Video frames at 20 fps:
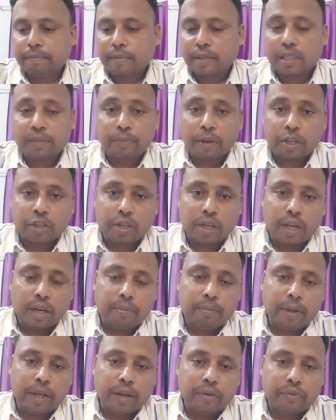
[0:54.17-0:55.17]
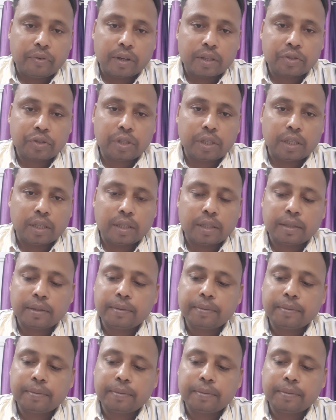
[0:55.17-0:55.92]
especially in BA first year,